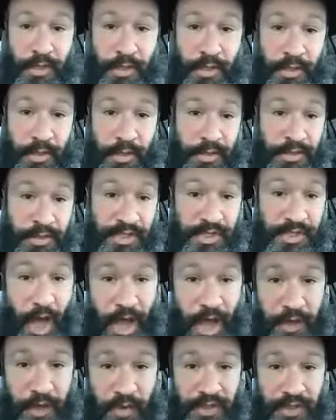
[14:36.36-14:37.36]

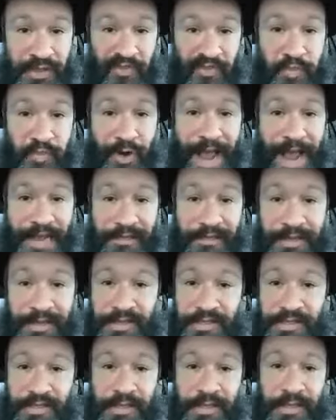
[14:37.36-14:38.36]
styles of
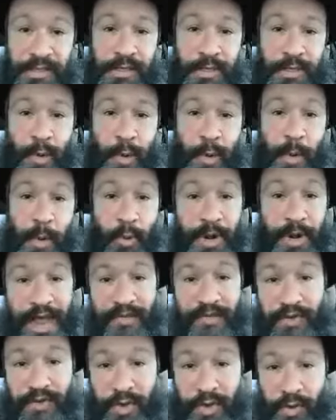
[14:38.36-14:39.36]
practice.
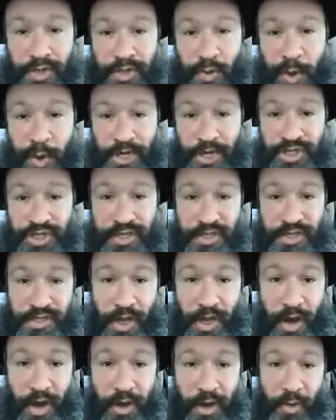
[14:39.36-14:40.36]
Whatever those
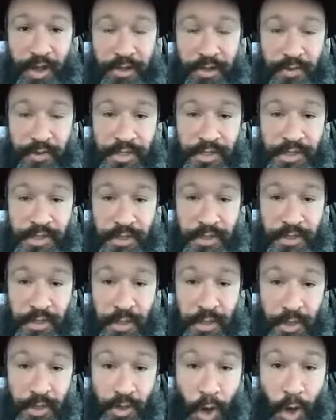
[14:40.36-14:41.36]
questions are, whether it's
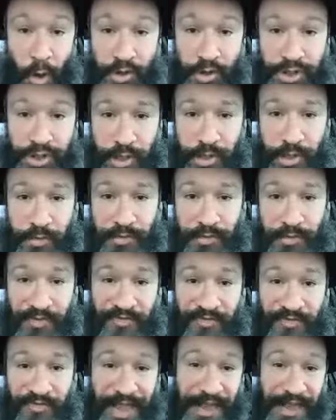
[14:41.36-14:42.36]
kosher,
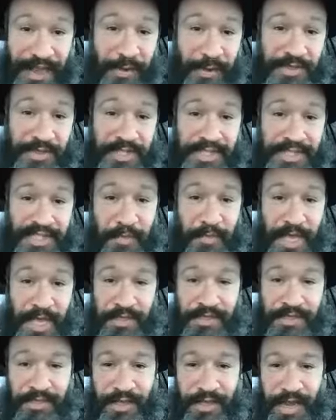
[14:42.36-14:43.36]
in fact, I was in
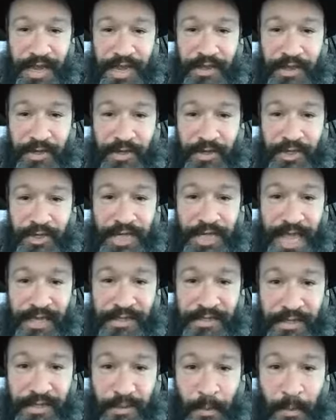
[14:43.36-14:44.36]
Smith's today here in
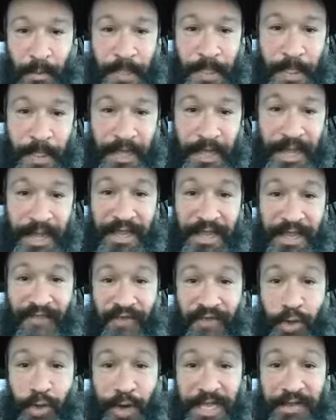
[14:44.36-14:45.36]
Jackson, and they
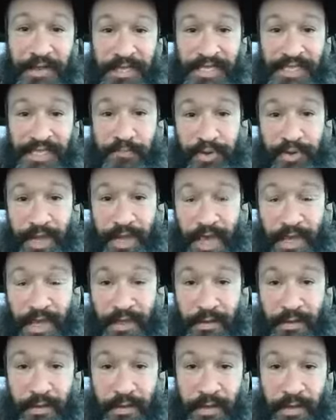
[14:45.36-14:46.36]
have a great
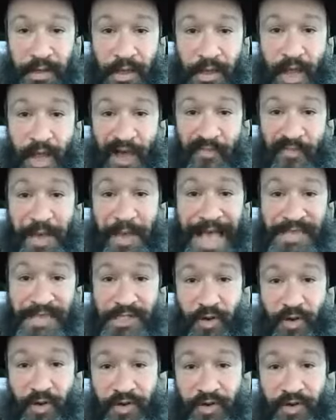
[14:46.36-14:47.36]
display of
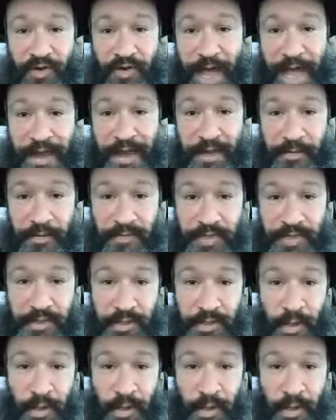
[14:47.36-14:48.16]
Passover items